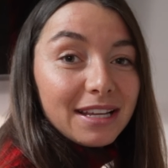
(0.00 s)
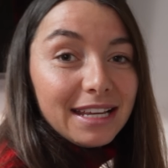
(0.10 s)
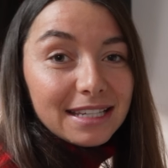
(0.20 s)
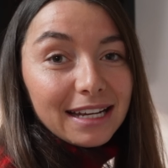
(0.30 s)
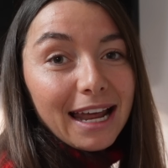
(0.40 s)

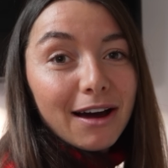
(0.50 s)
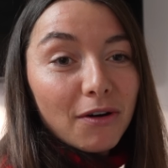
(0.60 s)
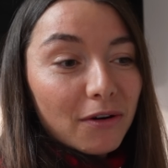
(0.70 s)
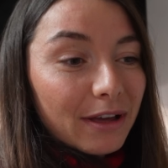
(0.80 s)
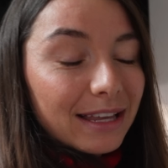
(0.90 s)
eating
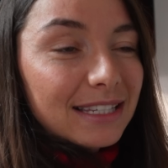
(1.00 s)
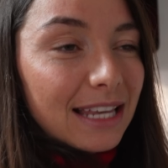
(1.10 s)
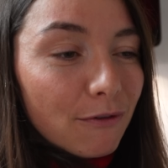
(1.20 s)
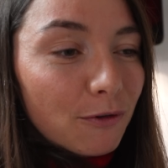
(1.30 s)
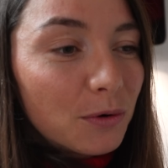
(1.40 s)
now
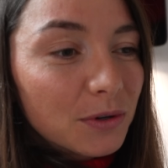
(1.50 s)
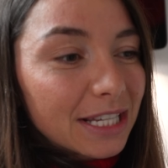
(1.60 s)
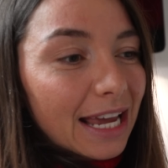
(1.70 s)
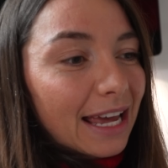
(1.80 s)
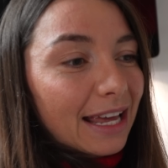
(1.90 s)

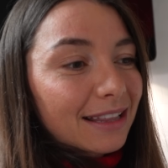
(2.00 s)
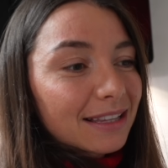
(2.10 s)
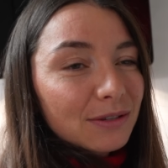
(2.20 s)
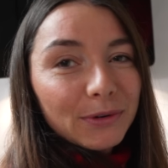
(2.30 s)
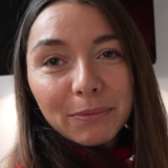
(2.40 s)
seafood
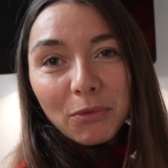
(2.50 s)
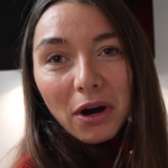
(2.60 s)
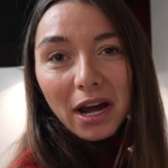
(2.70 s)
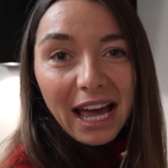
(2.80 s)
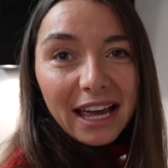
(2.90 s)
and what
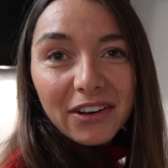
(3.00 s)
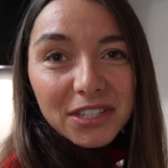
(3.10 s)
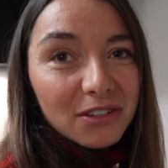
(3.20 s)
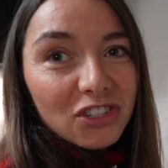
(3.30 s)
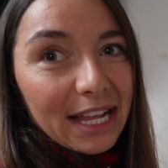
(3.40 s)
more. I
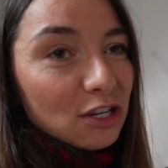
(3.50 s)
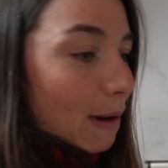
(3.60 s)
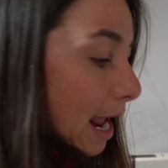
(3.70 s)
also changed my